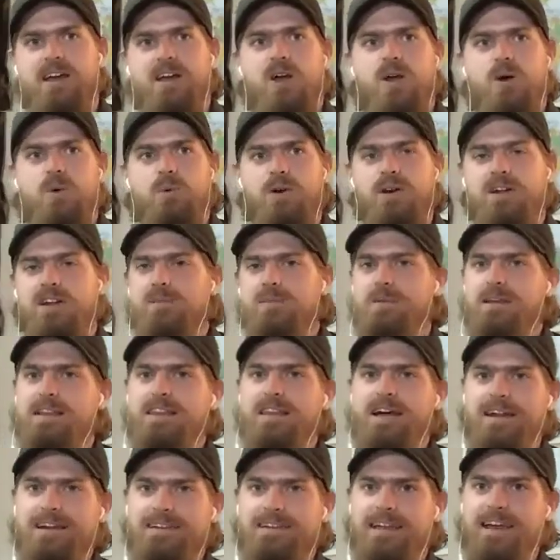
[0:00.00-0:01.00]
we're going to be
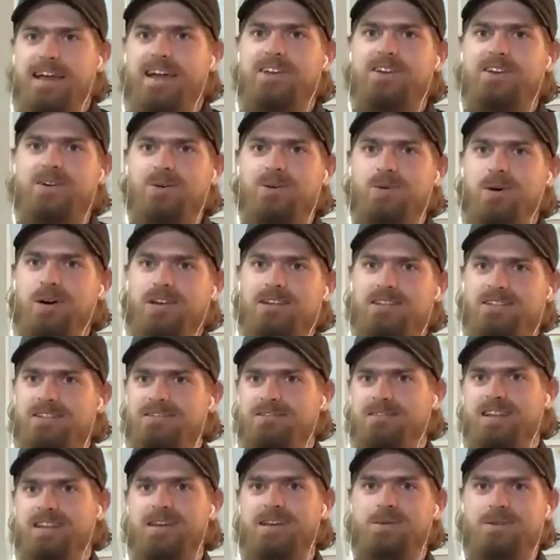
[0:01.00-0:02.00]
like Daniel was
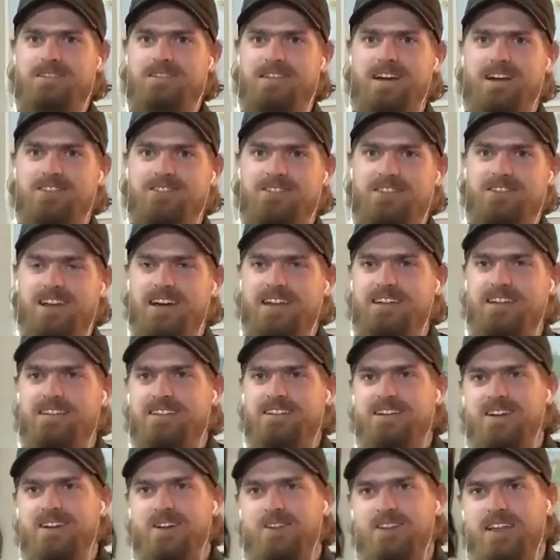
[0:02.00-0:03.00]
when he was outside,
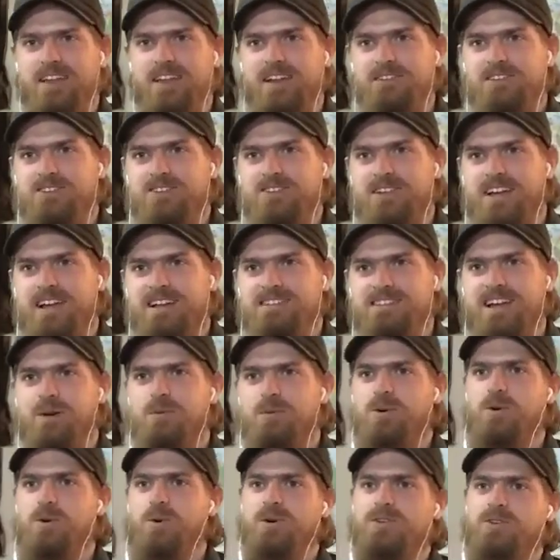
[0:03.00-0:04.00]
you know, the land of Israel. Next time,
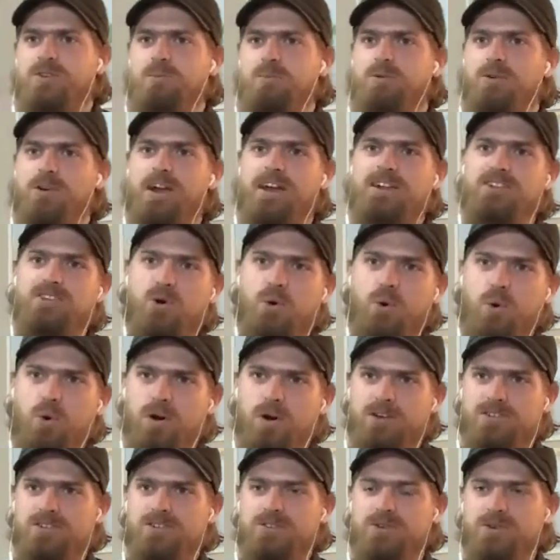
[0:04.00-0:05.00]
we're going to pray
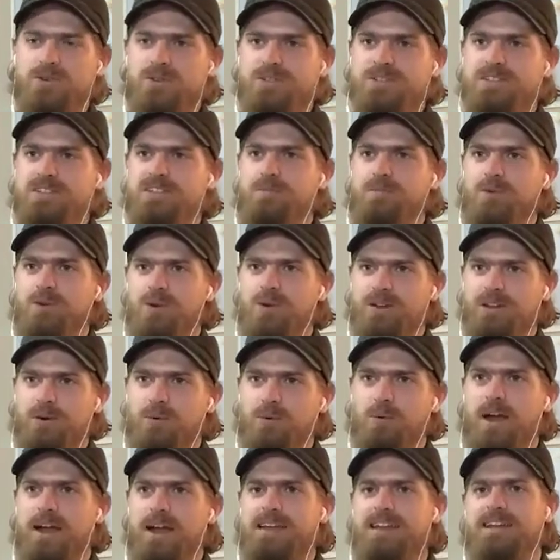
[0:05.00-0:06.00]
towards Jerusalem. We're going to
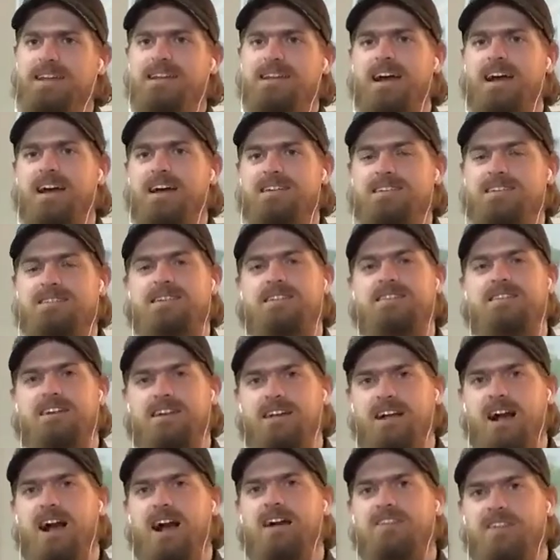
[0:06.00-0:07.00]
recognize that the
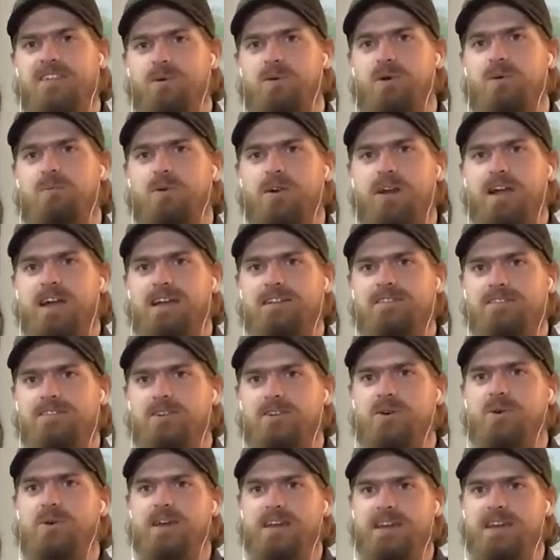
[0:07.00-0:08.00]
God that we're praying
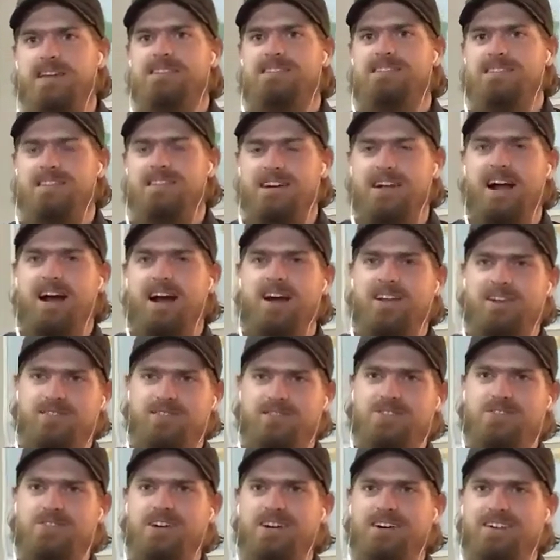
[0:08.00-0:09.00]
to is the God of
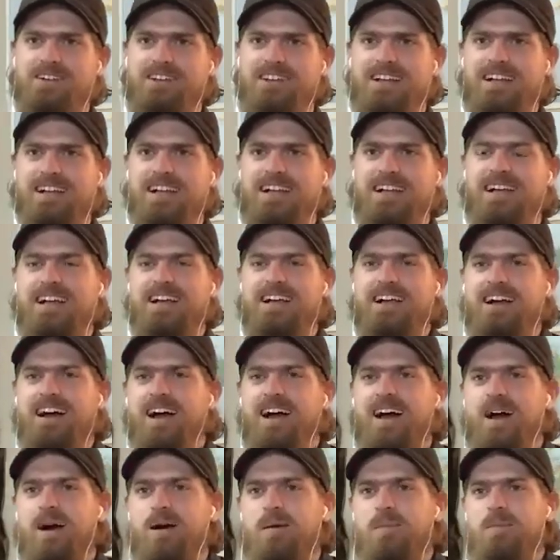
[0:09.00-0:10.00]
Israel.
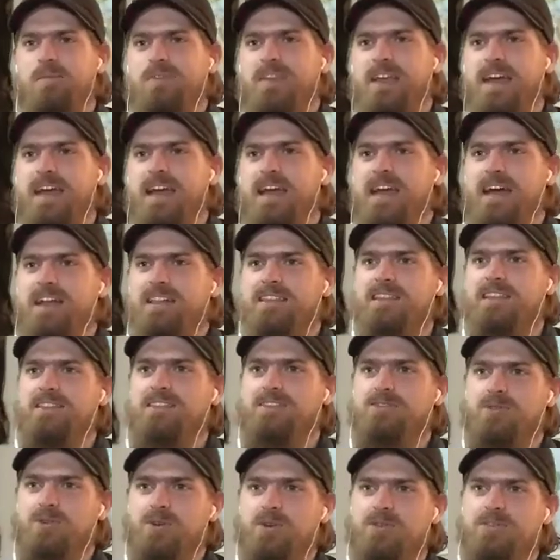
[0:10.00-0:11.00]
And then
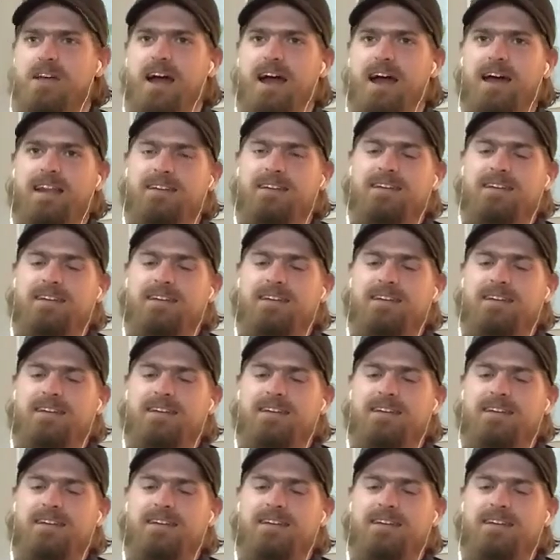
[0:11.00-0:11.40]
through that,